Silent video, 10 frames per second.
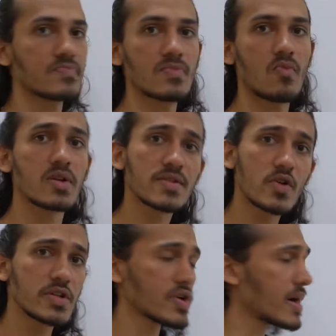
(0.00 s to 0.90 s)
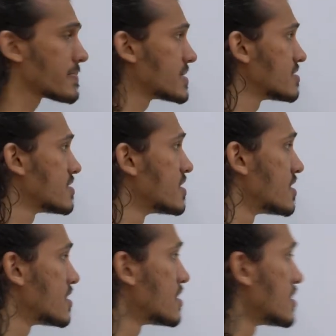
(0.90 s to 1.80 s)
What is going to happen?
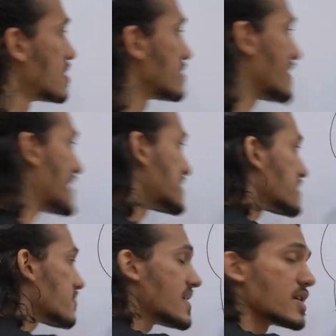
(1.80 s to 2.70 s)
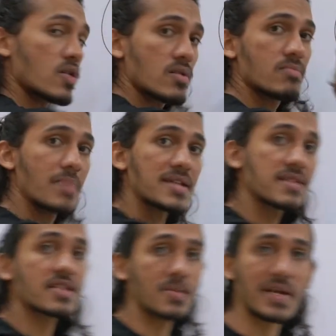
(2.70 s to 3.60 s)
That is where your main
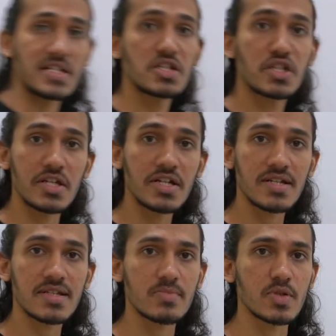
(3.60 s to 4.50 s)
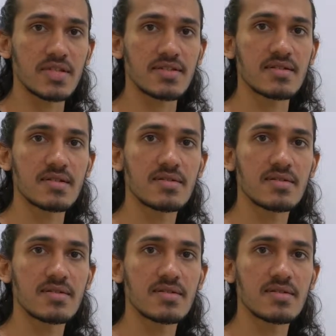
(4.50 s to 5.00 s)
central pattern generators are present.